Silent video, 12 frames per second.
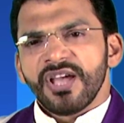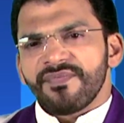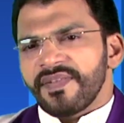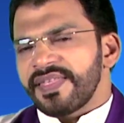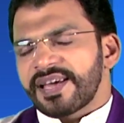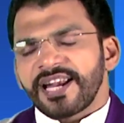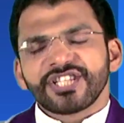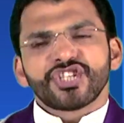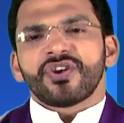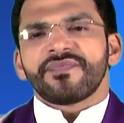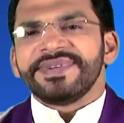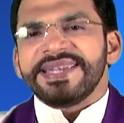from the
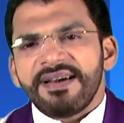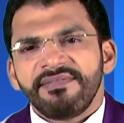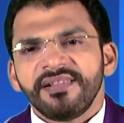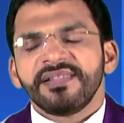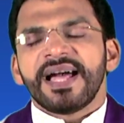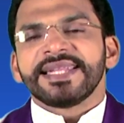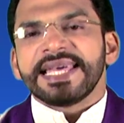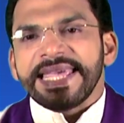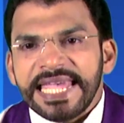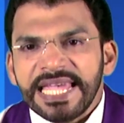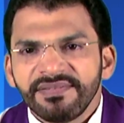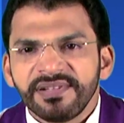clutches of devil and the
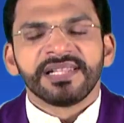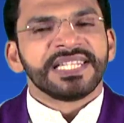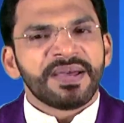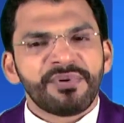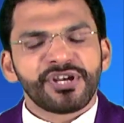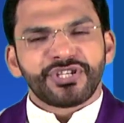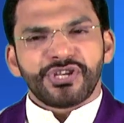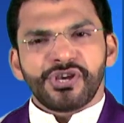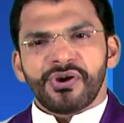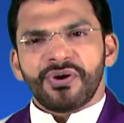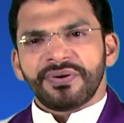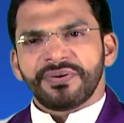evil, number
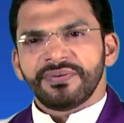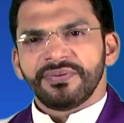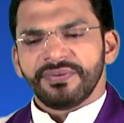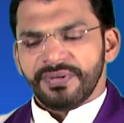two,